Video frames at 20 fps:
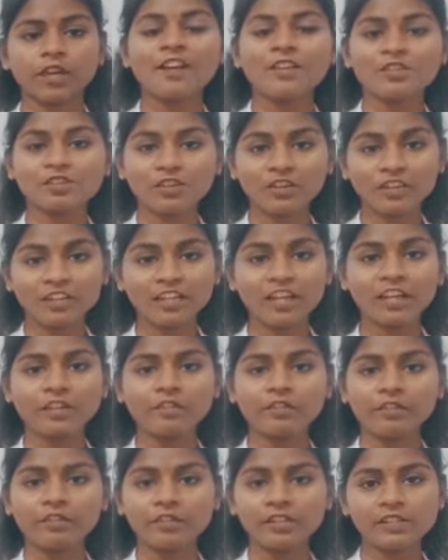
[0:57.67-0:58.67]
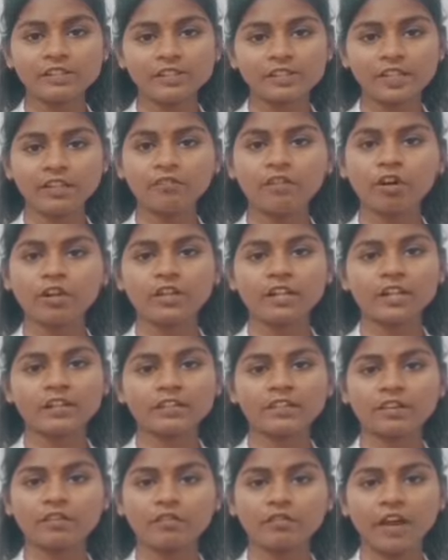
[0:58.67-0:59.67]
So here we will see what are
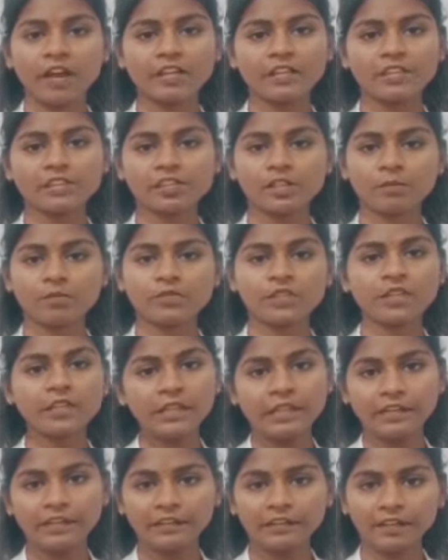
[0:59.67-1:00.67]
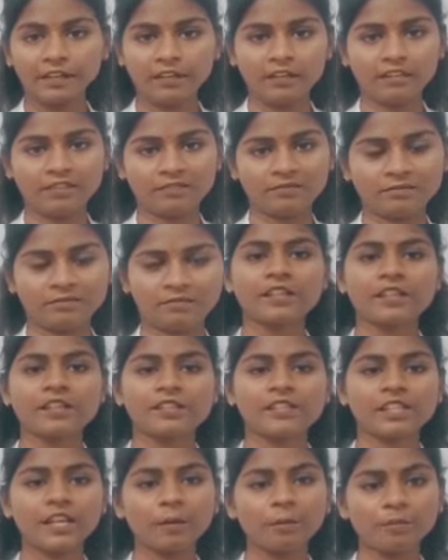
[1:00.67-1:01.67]
the 5 steps in detail.
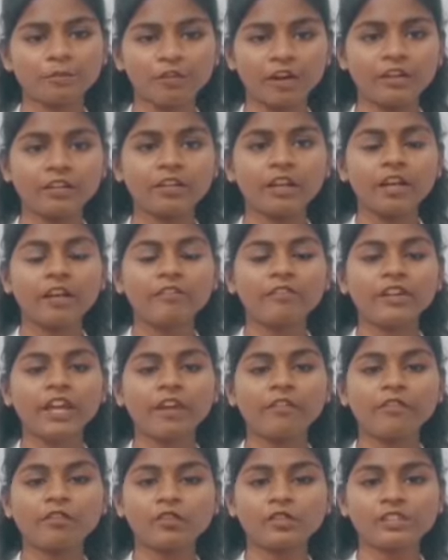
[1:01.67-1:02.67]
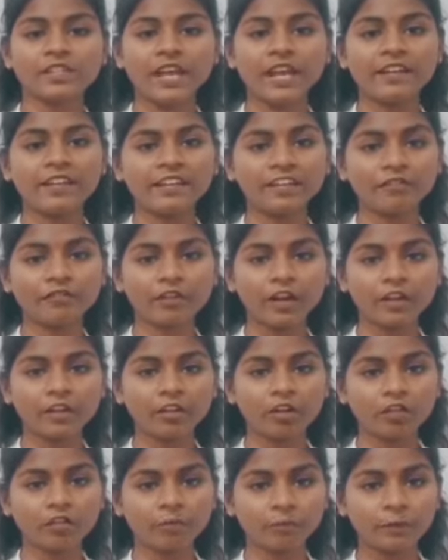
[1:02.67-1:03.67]
Step 1, we have to stand in front of